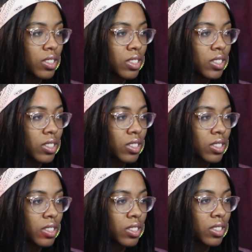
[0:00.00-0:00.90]

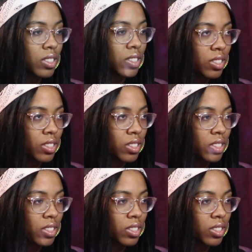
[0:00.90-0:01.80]

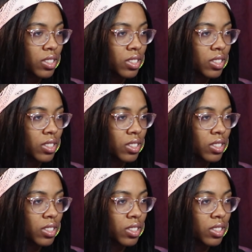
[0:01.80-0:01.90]
No one is speaking in this clip.